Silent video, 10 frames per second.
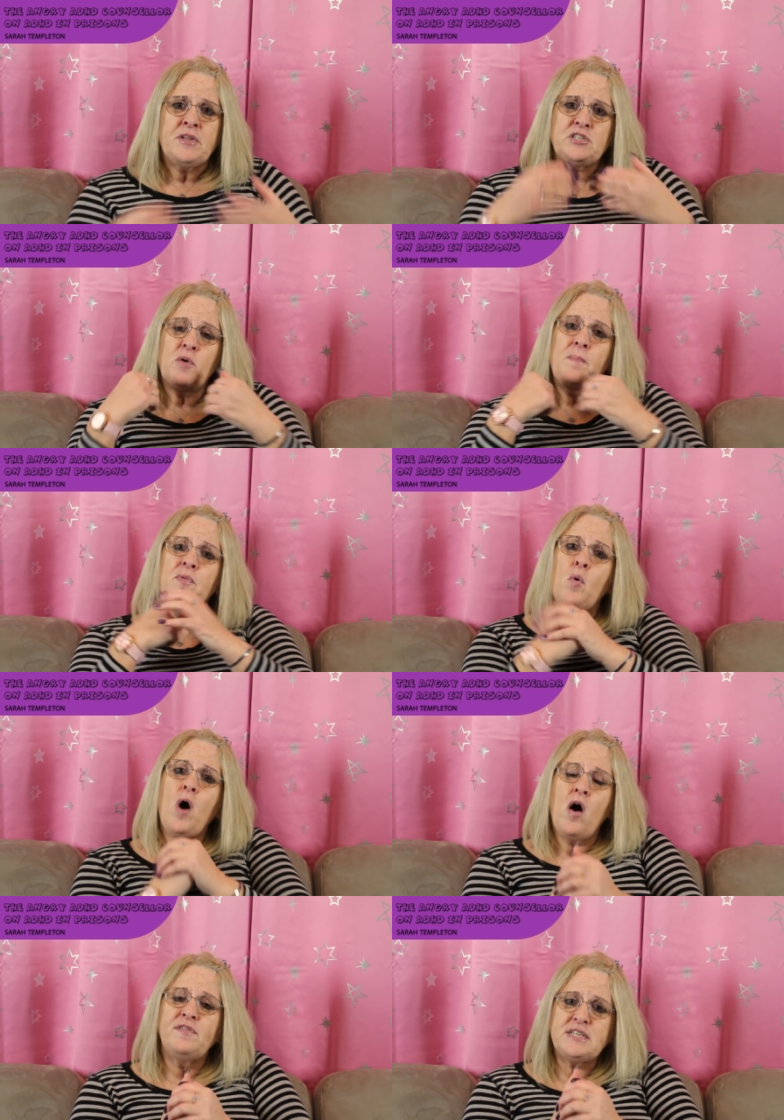So
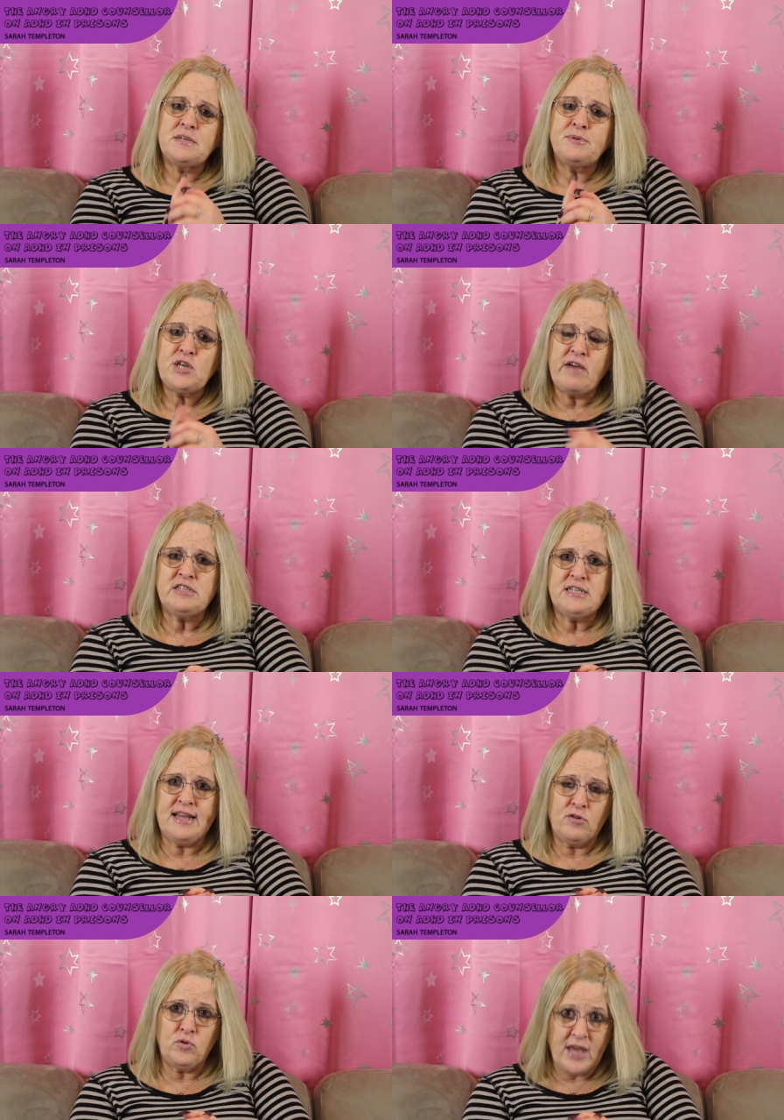I've set up a charity
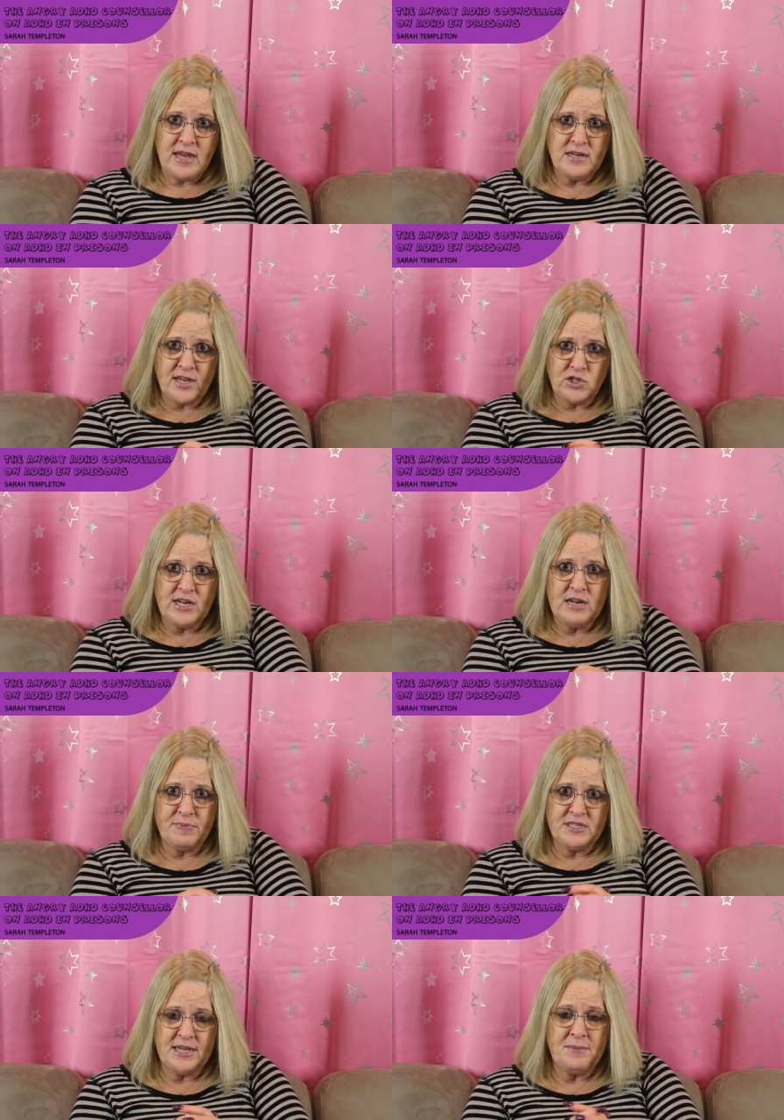now called ADHD
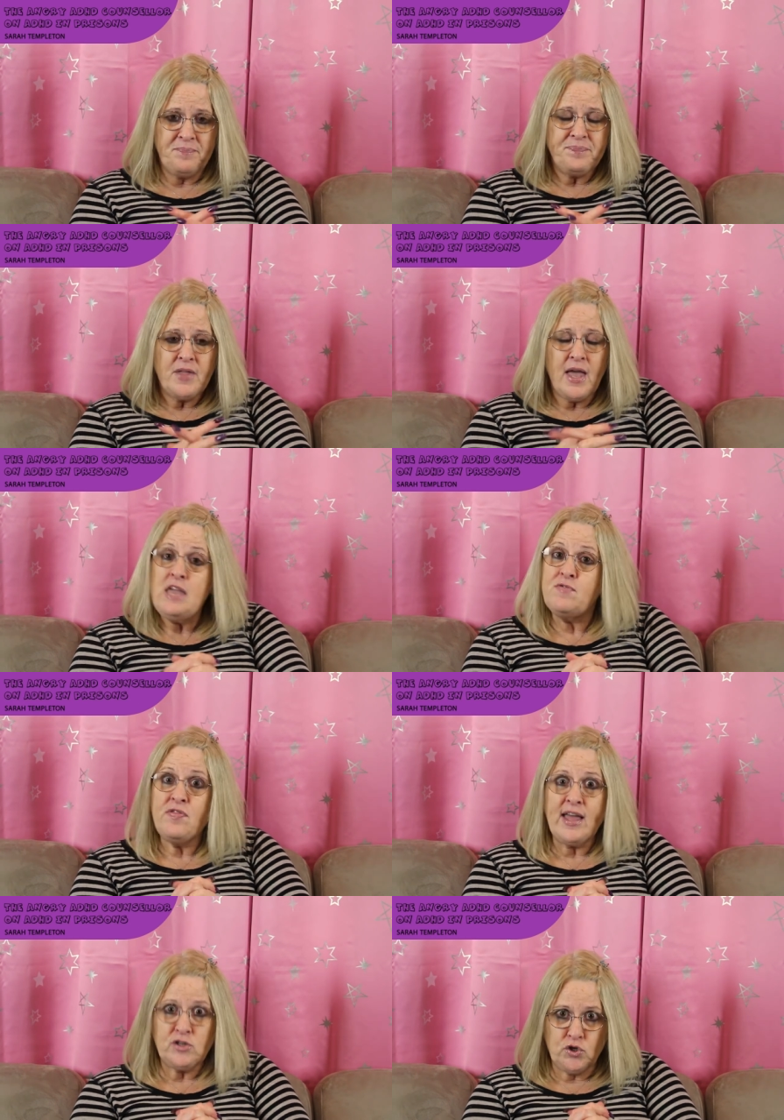Liberty.
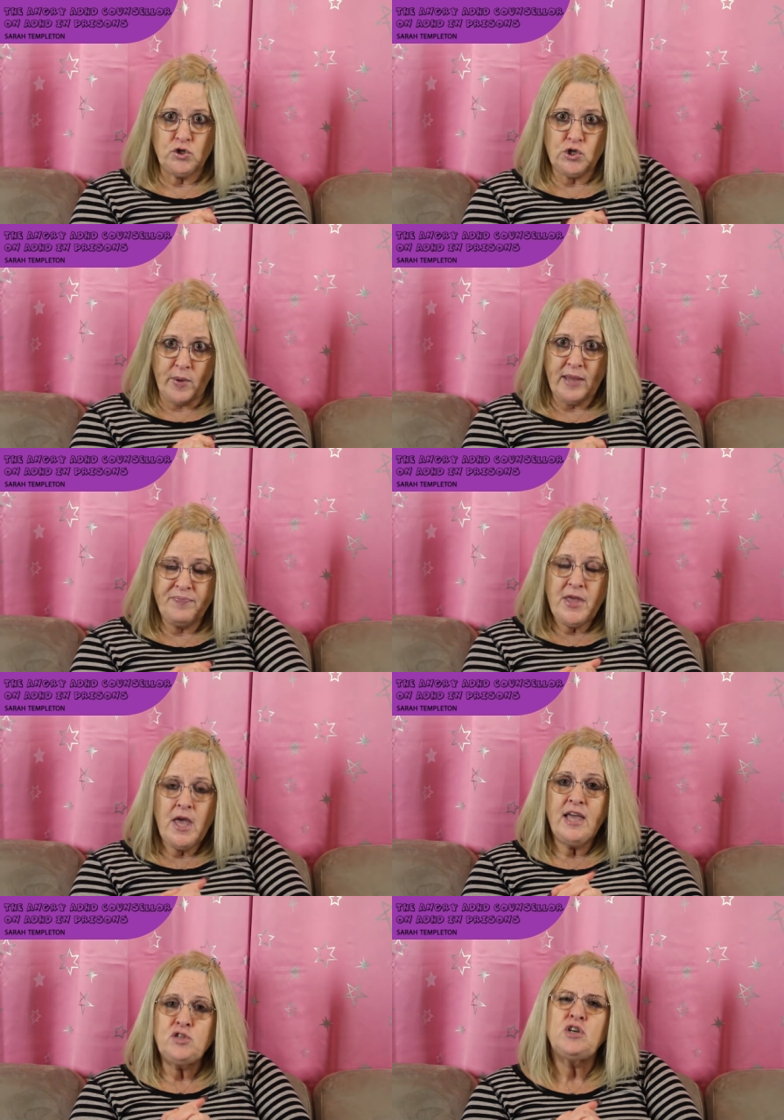Even that took doing.
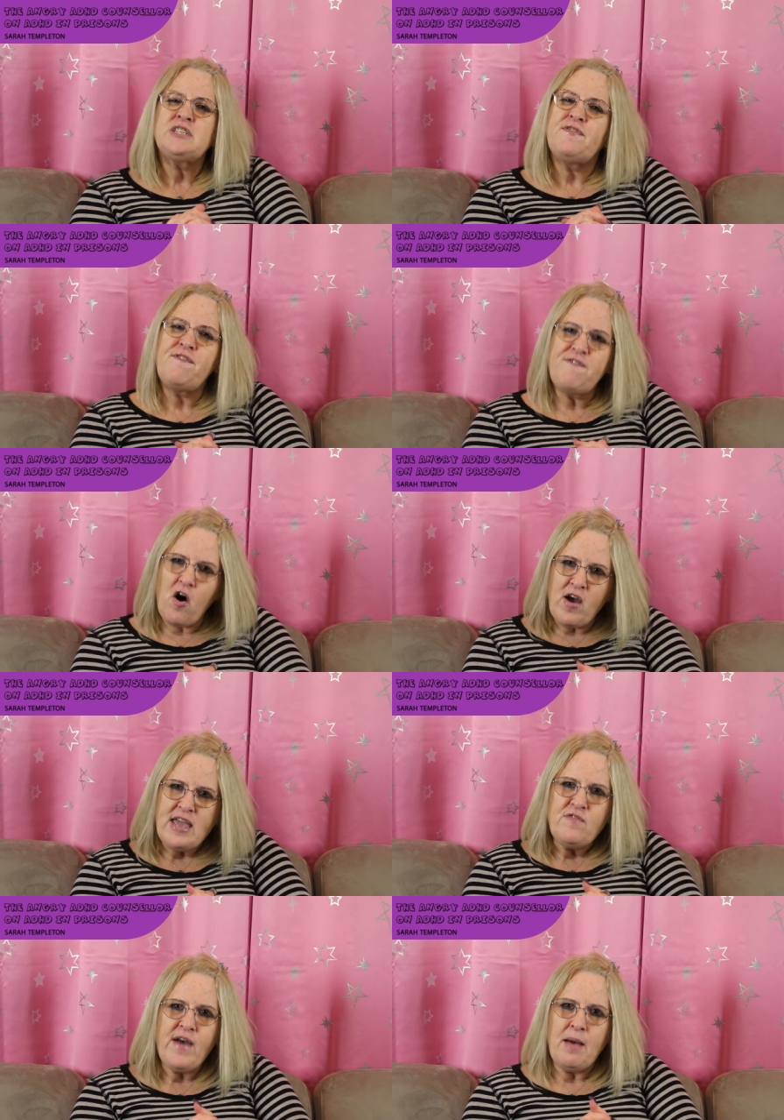It took us
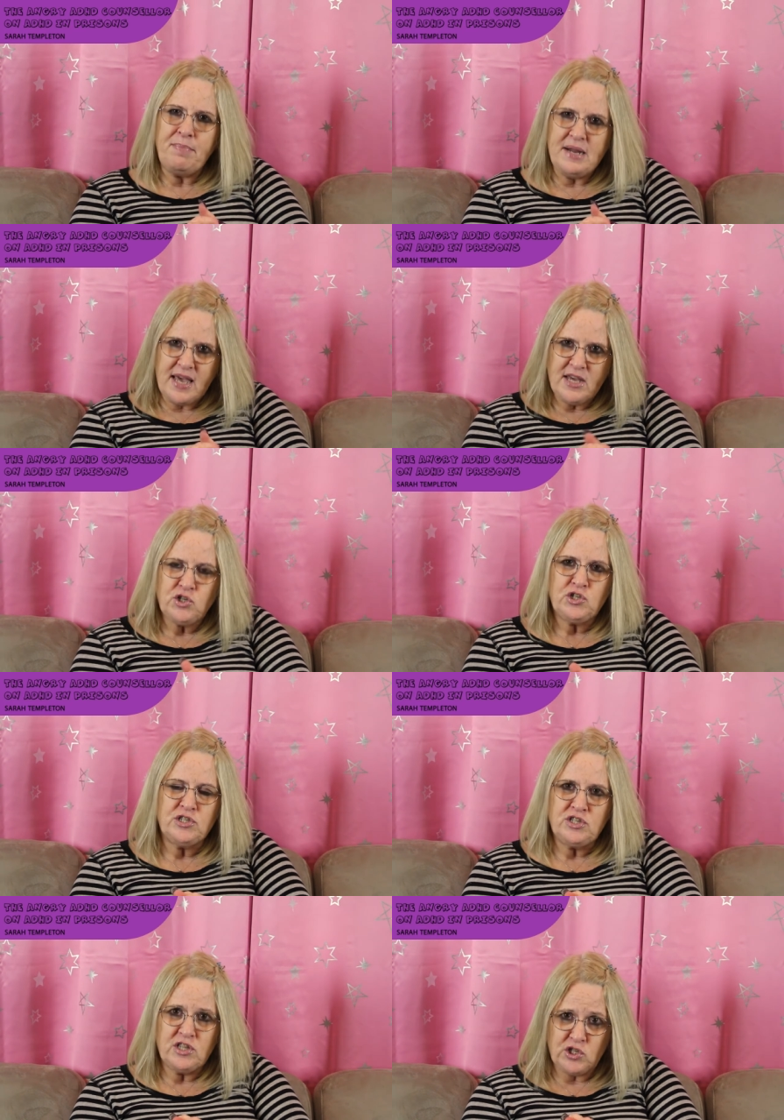five
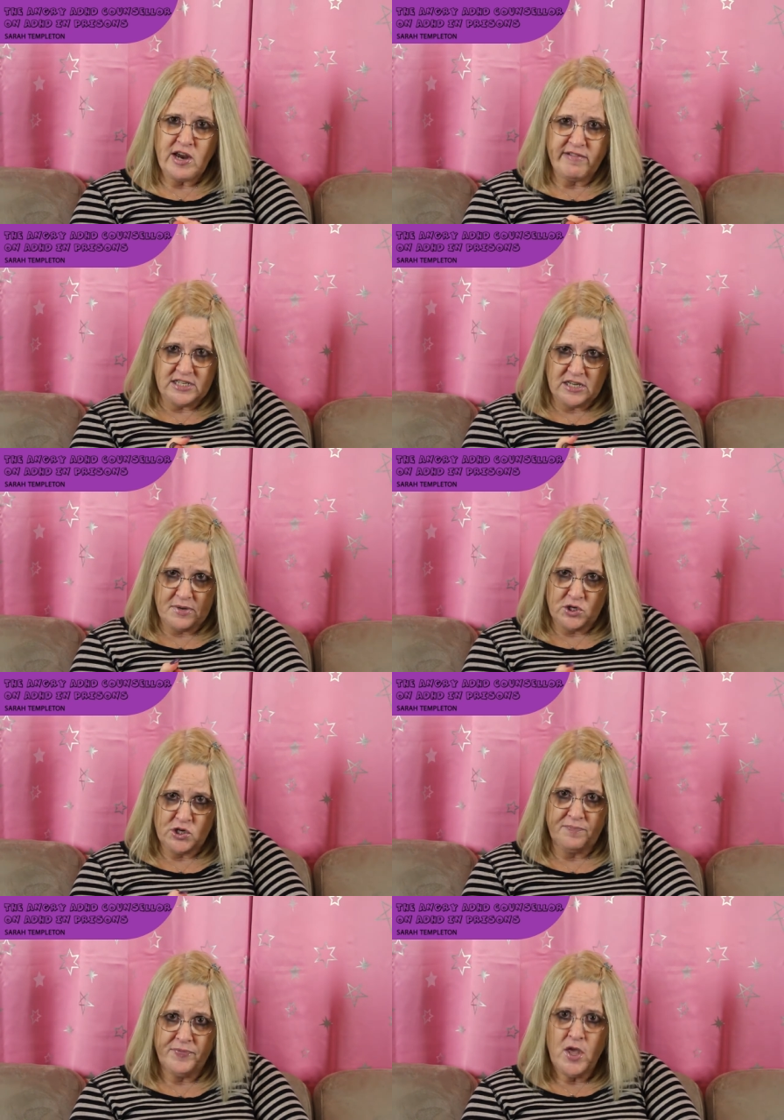applications to the Charity
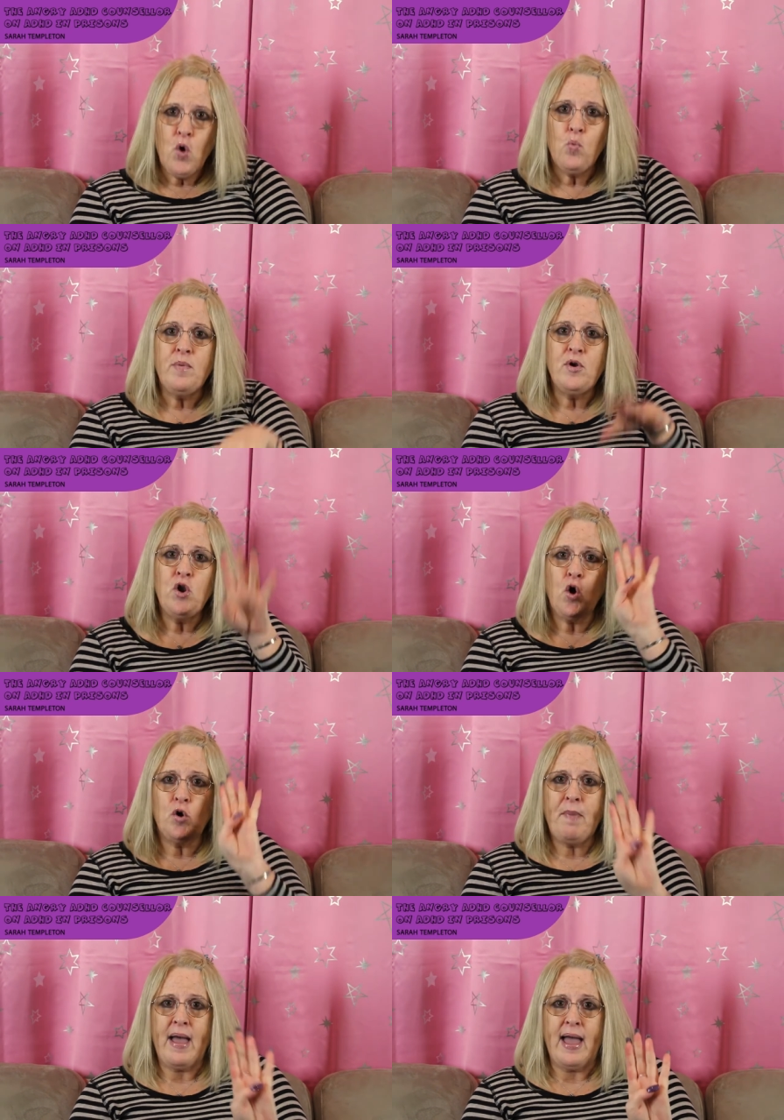Commission. We were
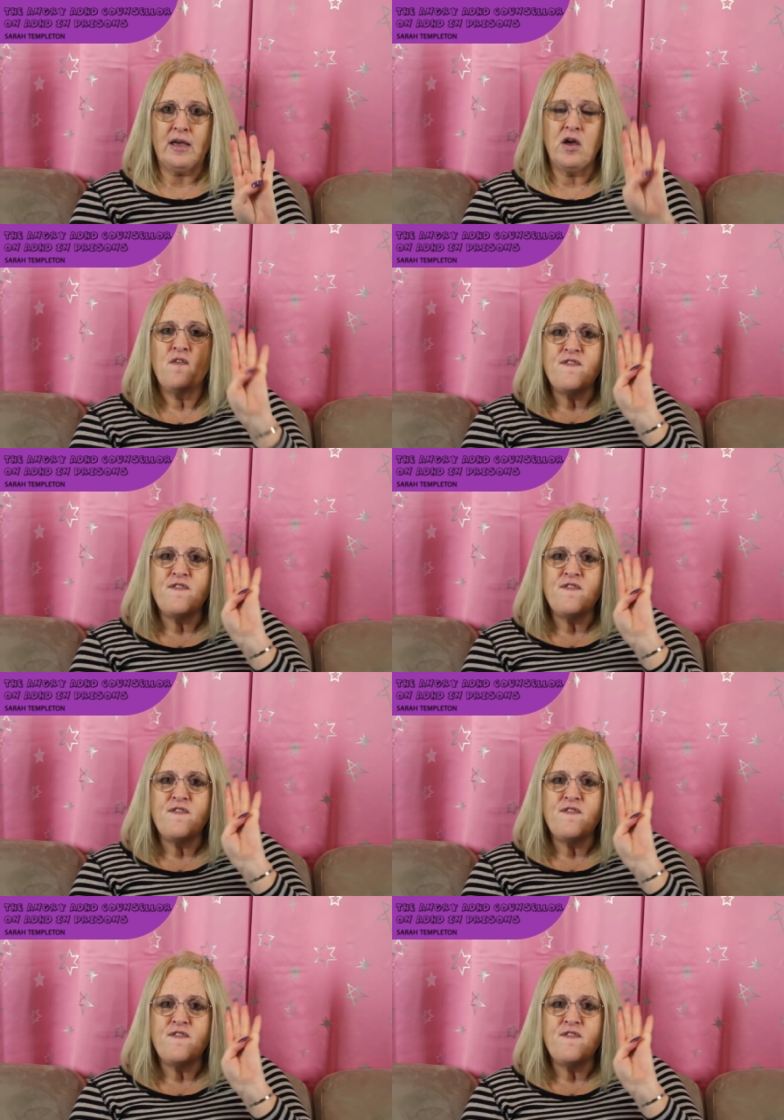knocked back